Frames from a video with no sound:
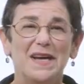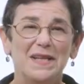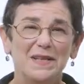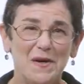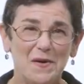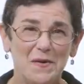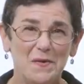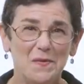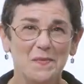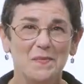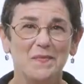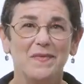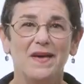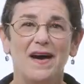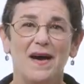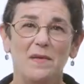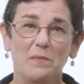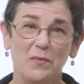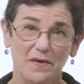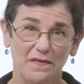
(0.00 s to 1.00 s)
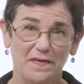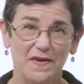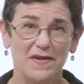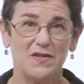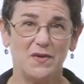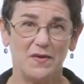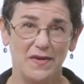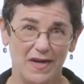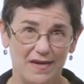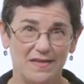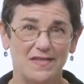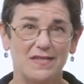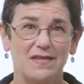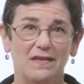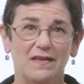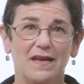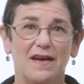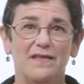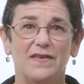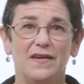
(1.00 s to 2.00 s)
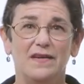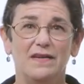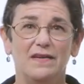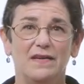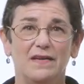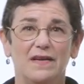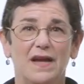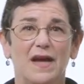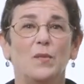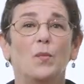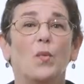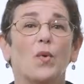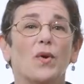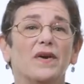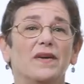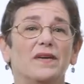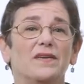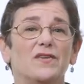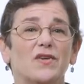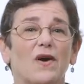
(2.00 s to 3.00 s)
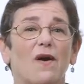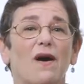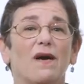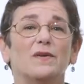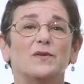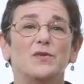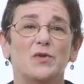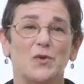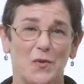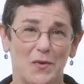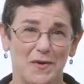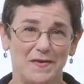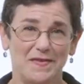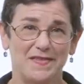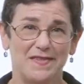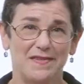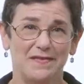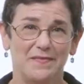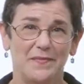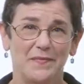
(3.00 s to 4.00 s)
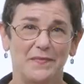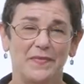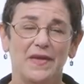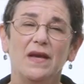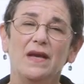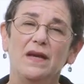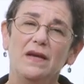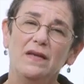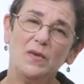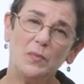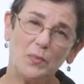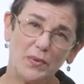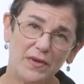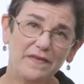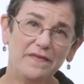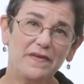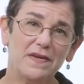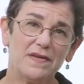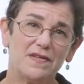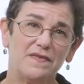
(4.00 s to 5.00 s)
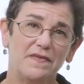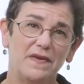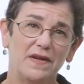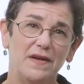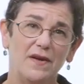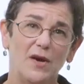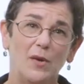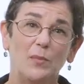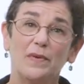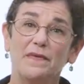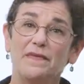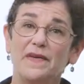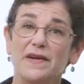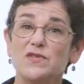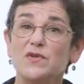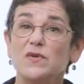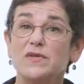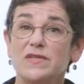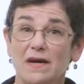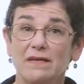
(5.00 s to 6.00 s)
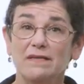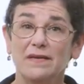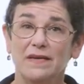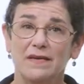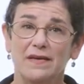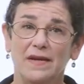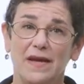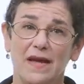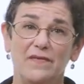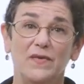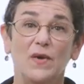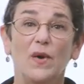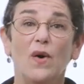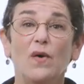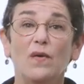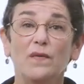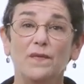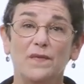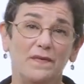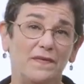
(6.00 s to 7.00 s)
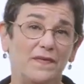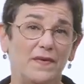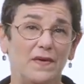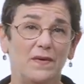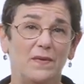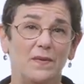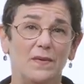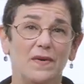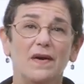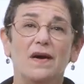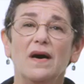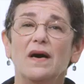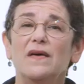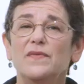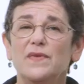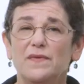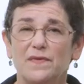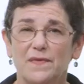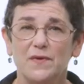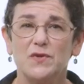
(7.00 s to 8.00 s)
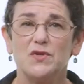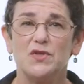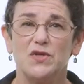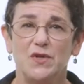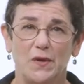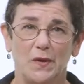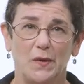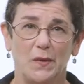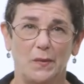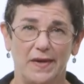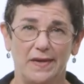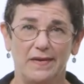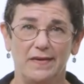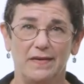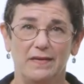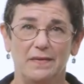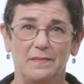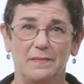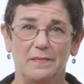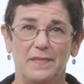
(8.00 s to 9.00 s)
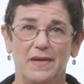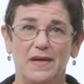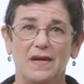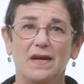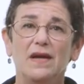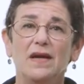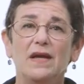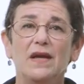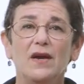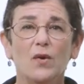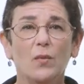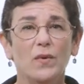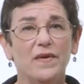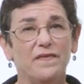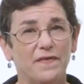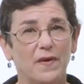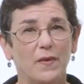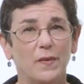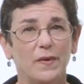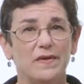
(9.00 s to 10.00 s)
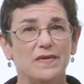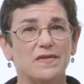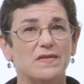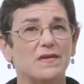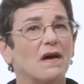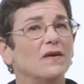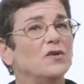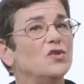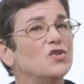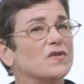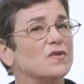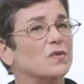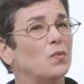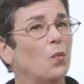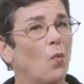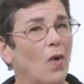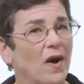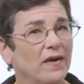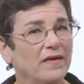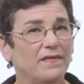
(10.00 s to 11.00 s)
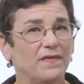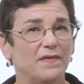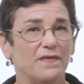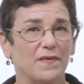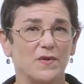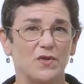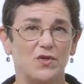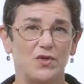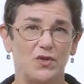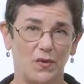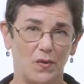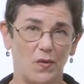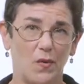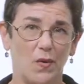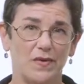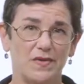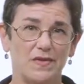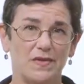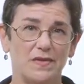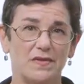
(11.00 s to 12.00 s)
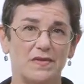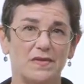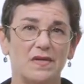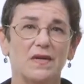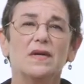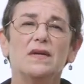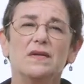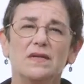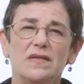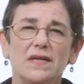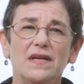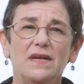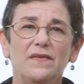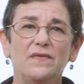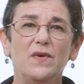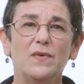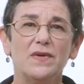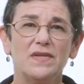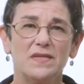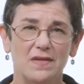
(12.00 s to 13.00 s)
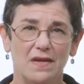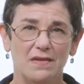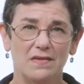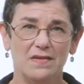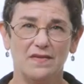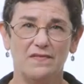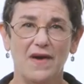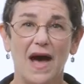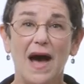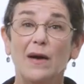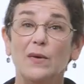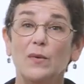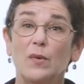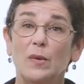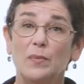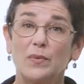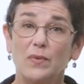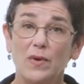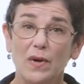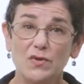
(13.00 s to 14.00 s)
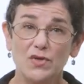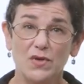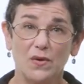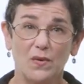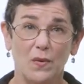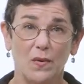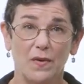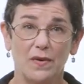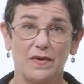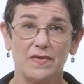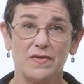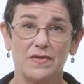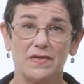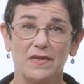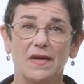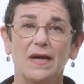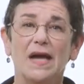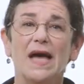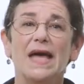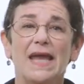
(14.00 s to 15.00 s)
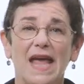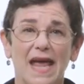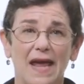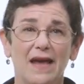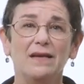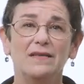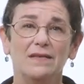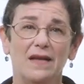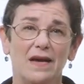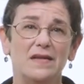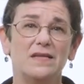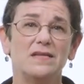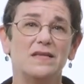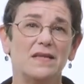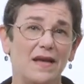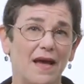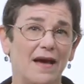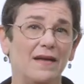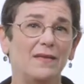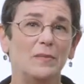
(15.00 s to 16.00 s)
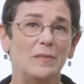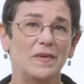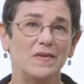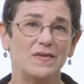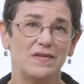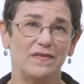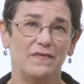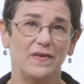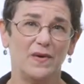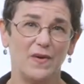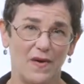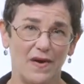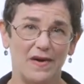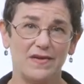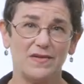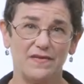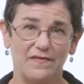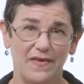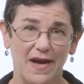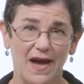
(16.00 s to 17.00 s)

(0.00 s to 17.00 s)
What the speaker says: Hello, I'm Professor Nancy Levitt, and we're going to talk torts. In the previous video, Professor Duncan gave an overview of the first-year curriculum. Here we focus on just one of the first-year courses to give you a sense of how to approach a course and analyze the elements of a cause of